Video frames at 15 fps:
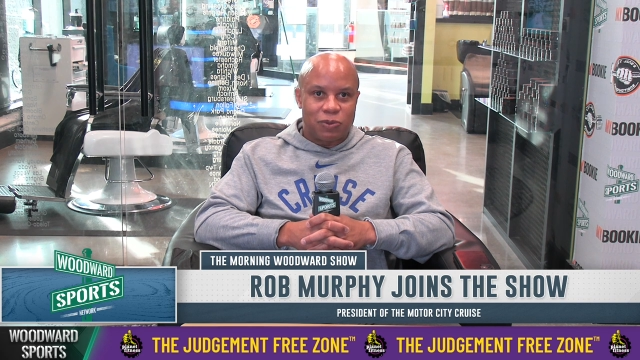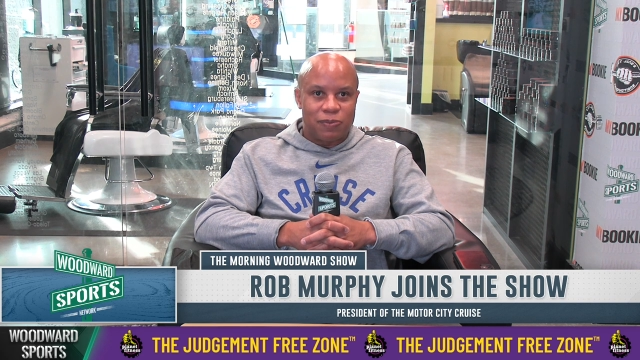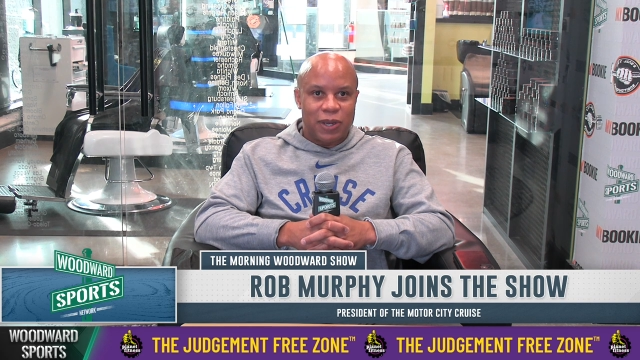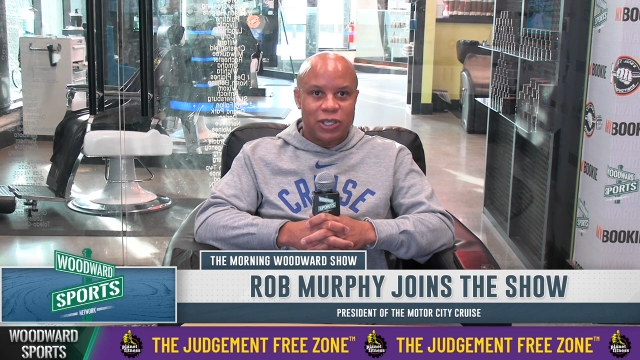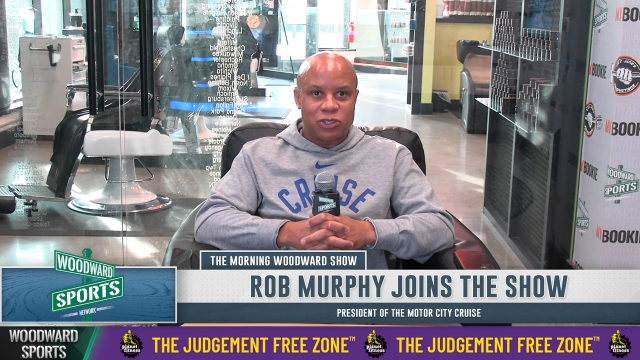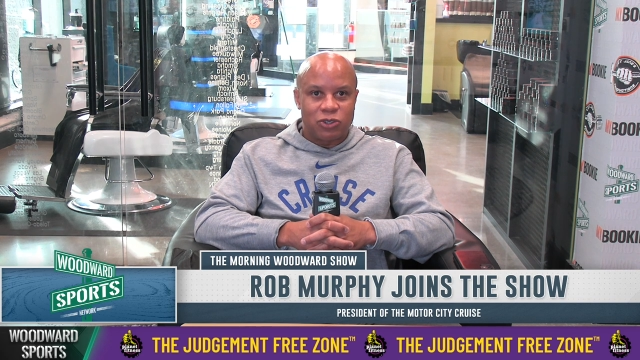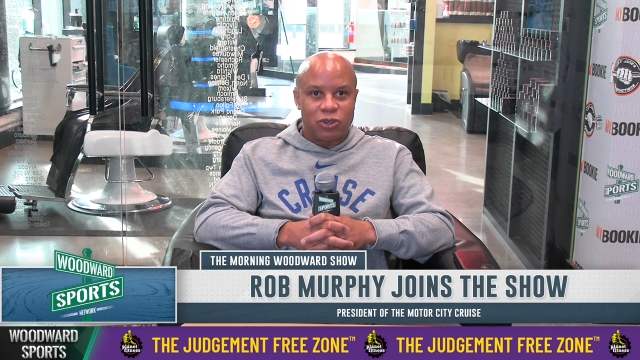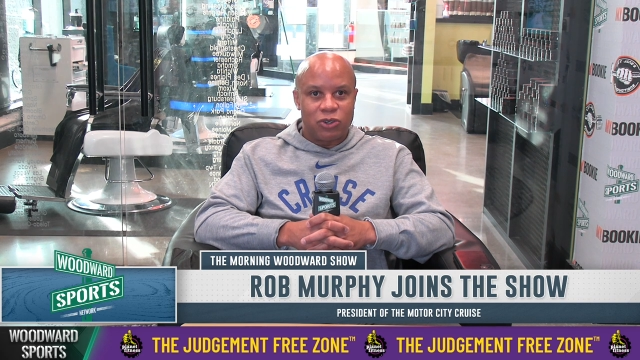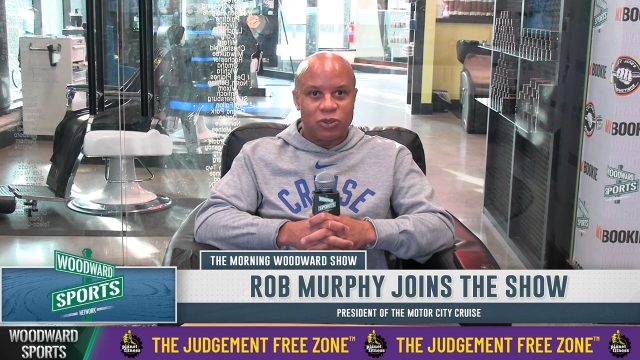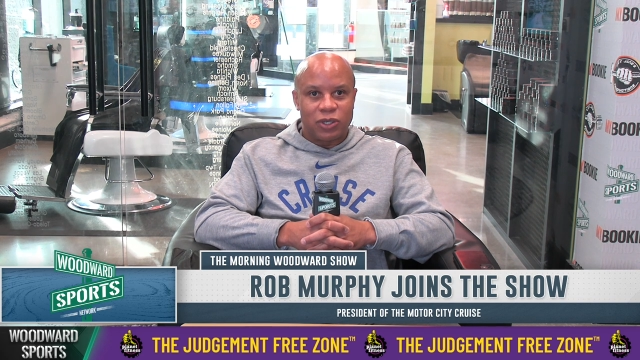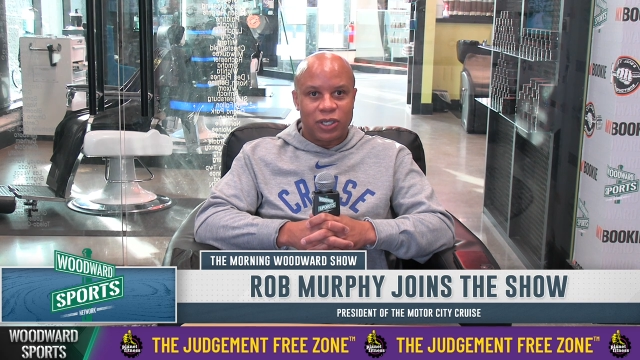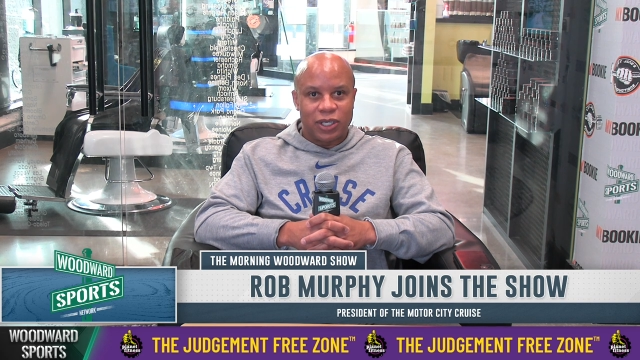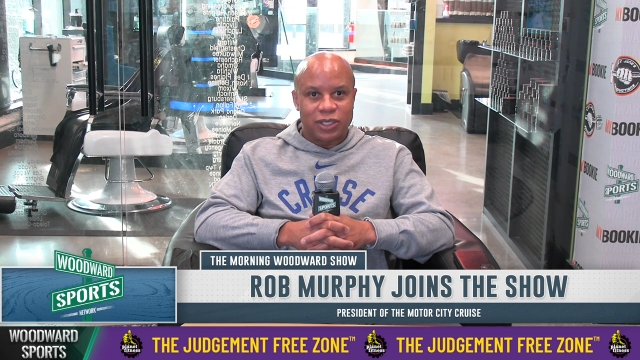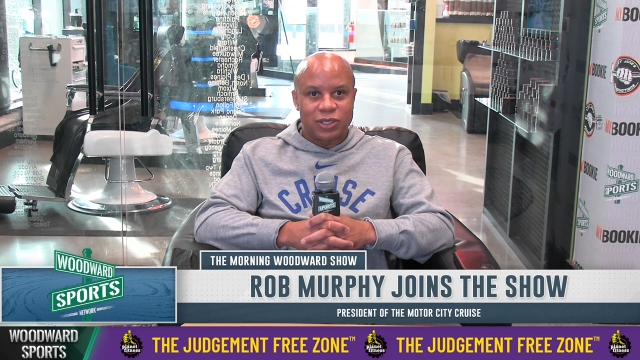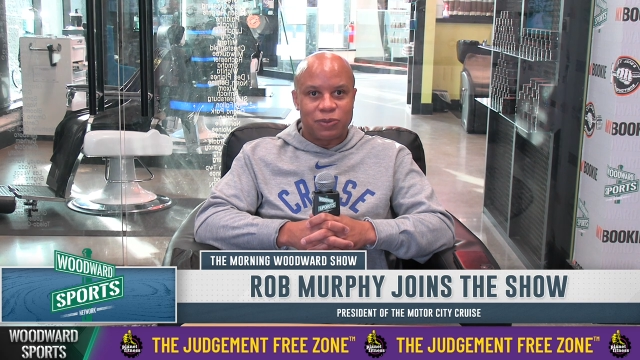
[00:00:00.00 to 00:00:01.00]
but make sure you
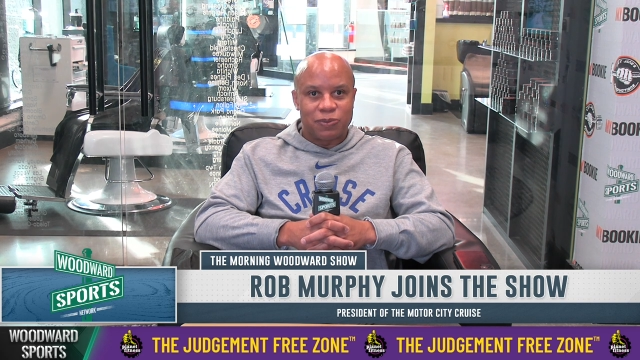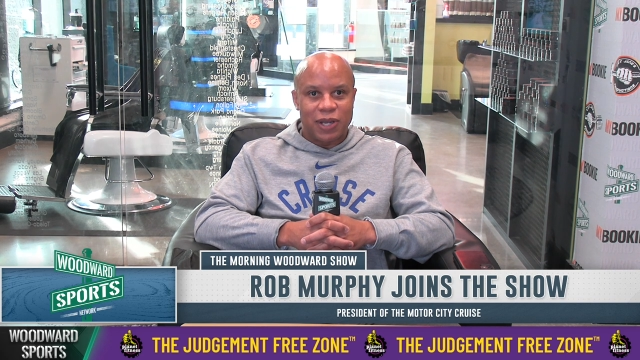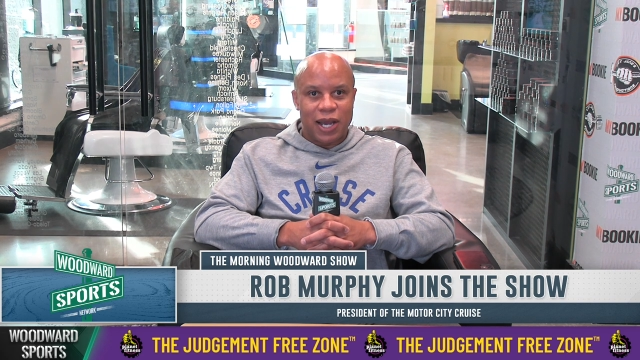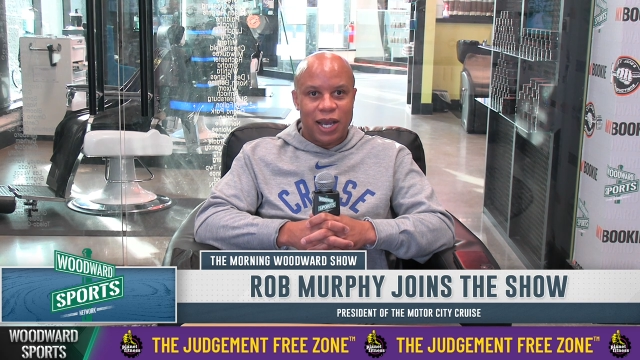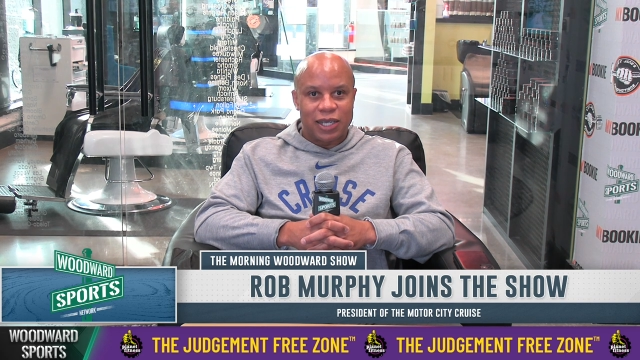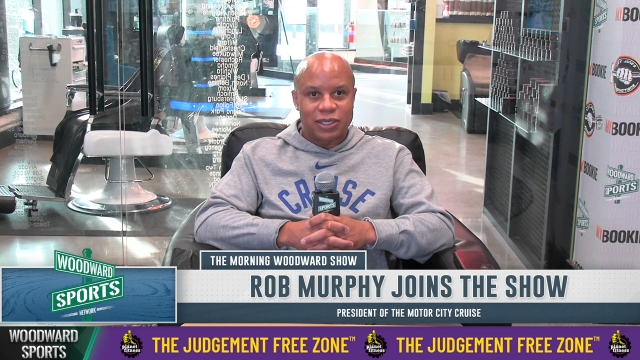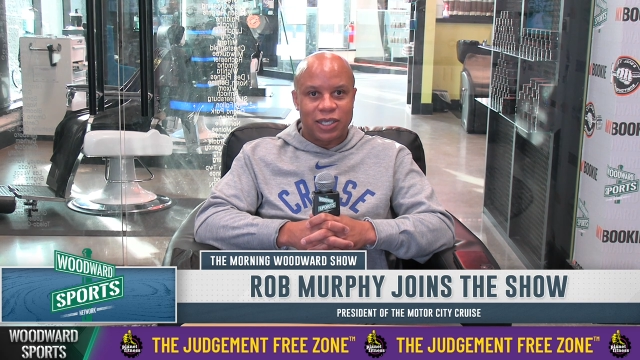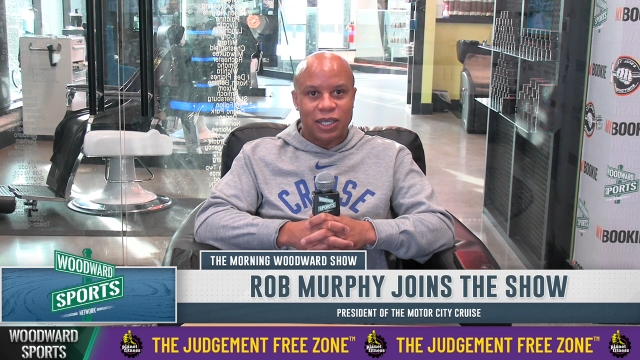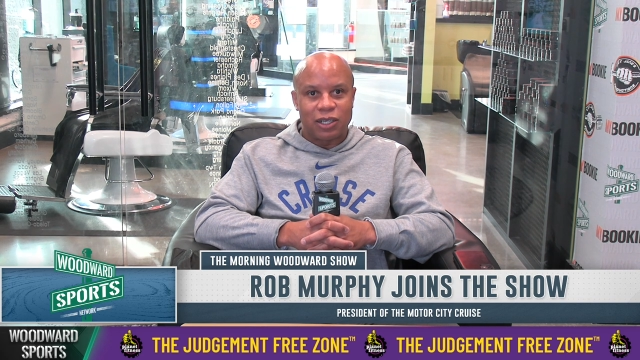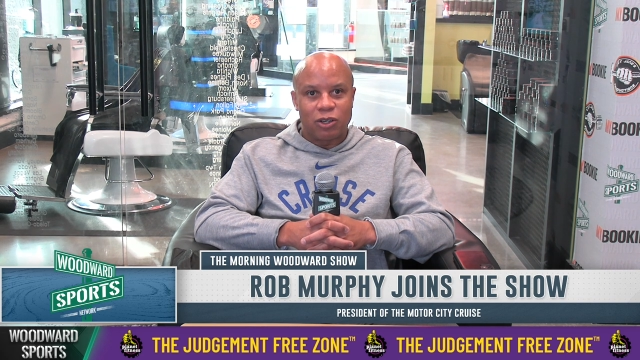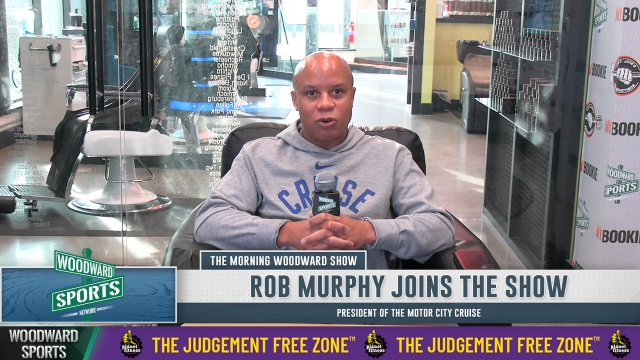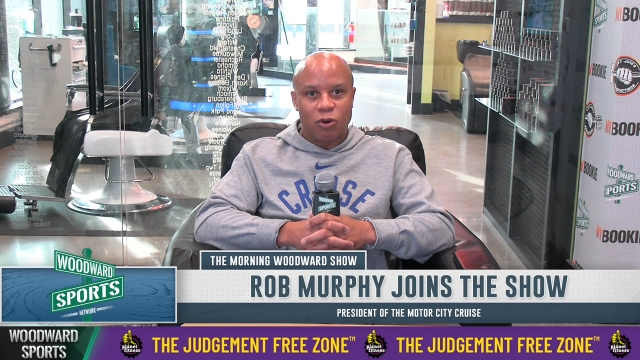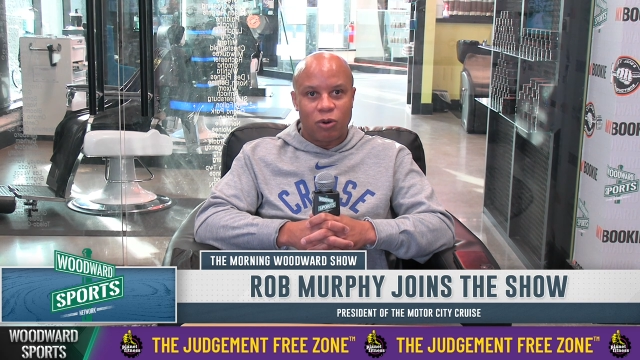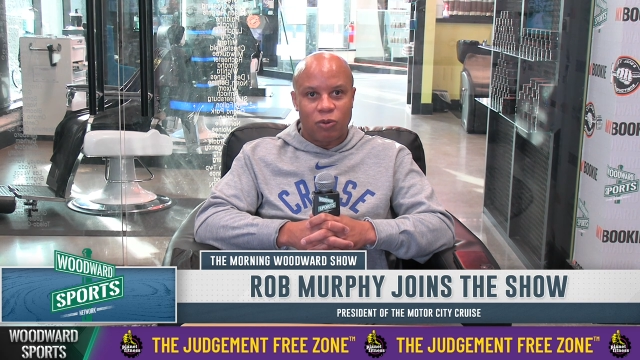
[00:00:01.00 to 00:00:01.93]
can get some guys that can go